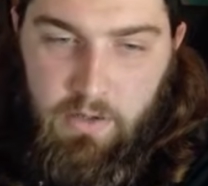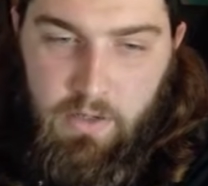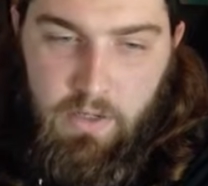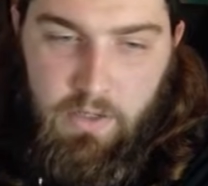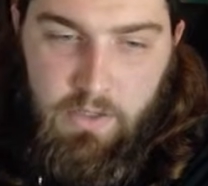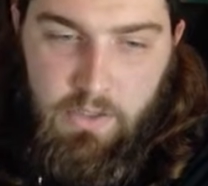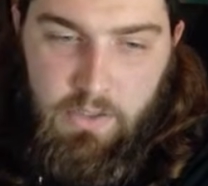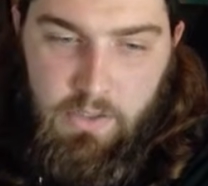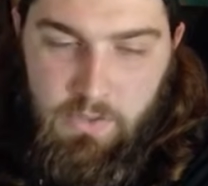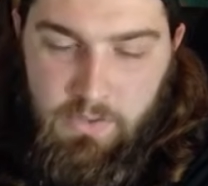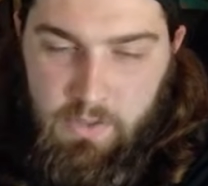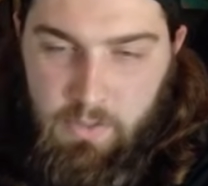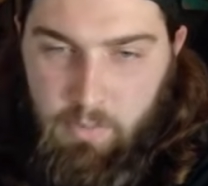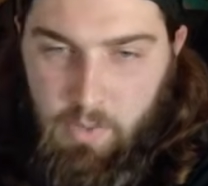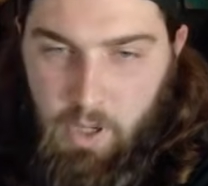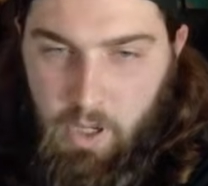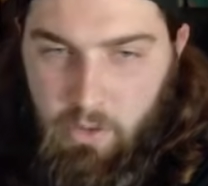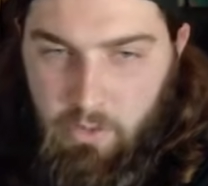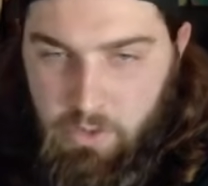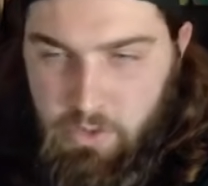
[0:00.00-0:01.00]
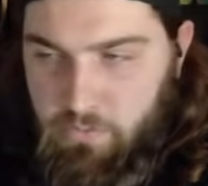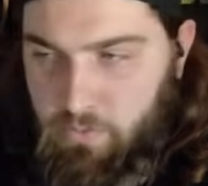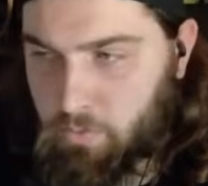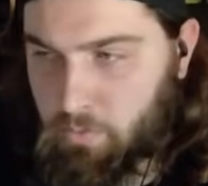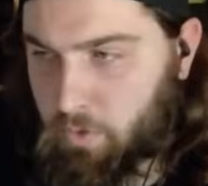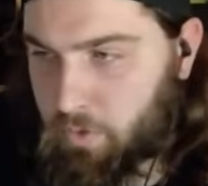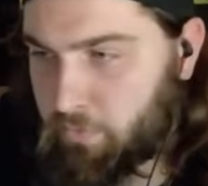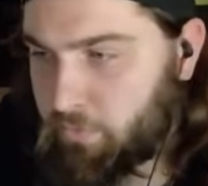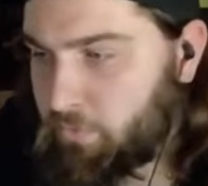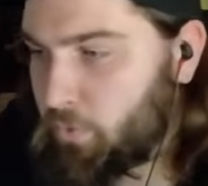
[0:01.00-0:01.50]
and just demolish for
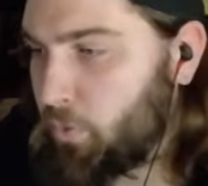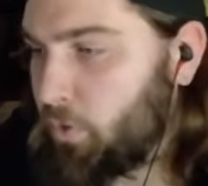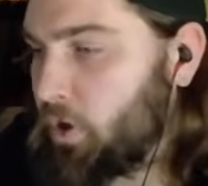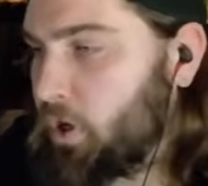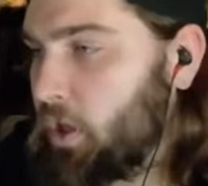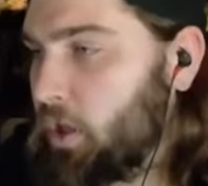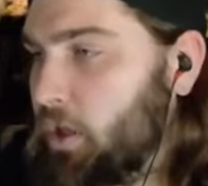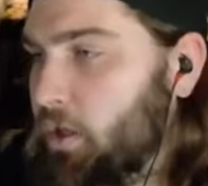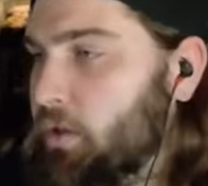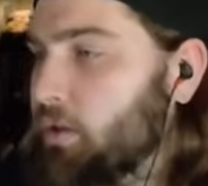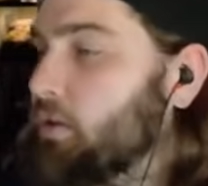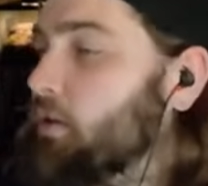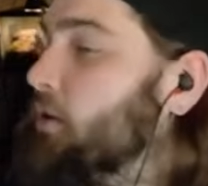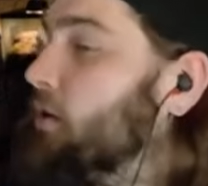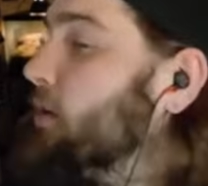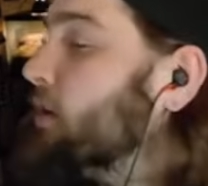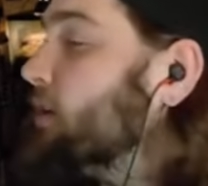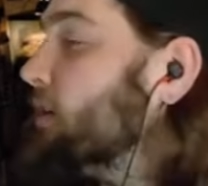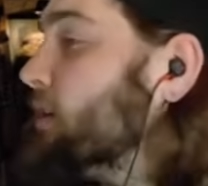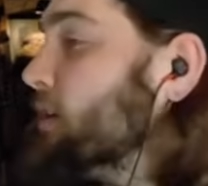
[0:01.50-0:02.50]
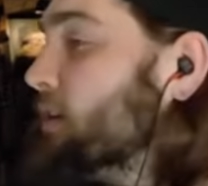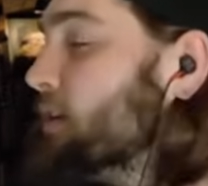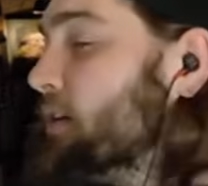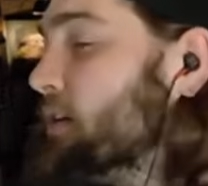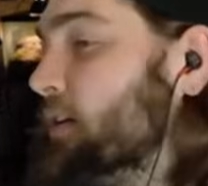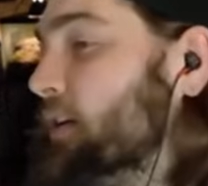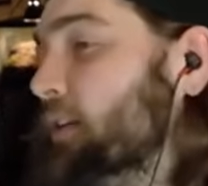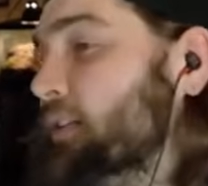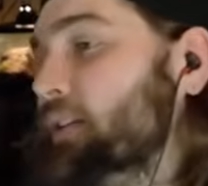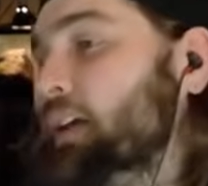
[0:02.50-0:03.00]
140,
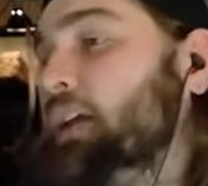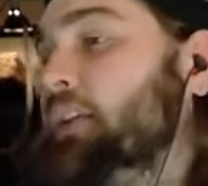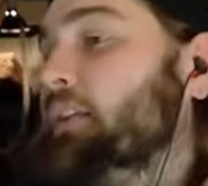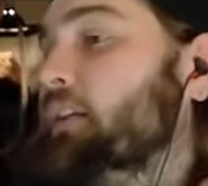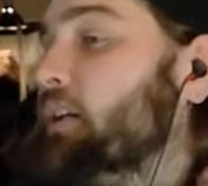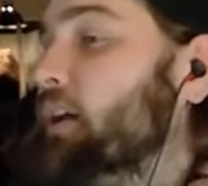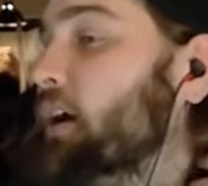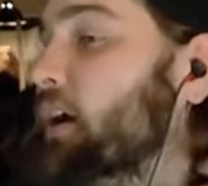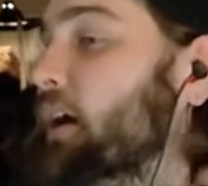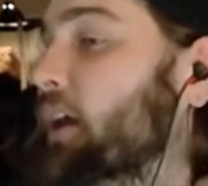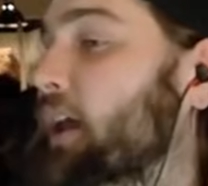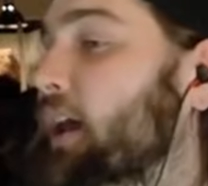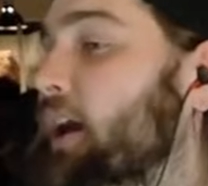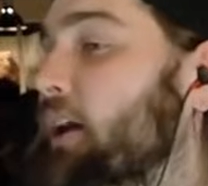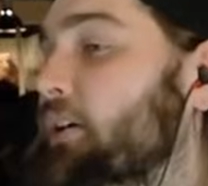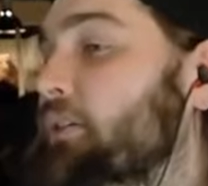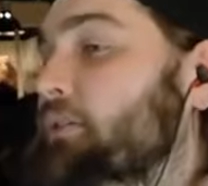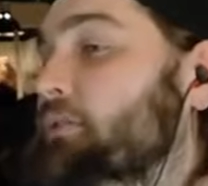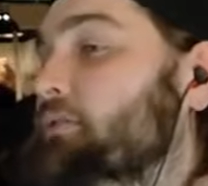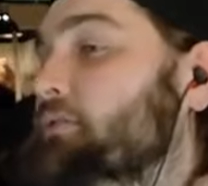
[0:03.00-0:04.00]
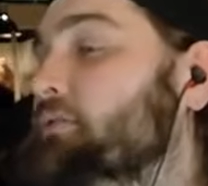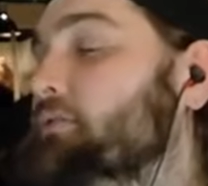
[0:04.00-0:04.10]
and take the knockout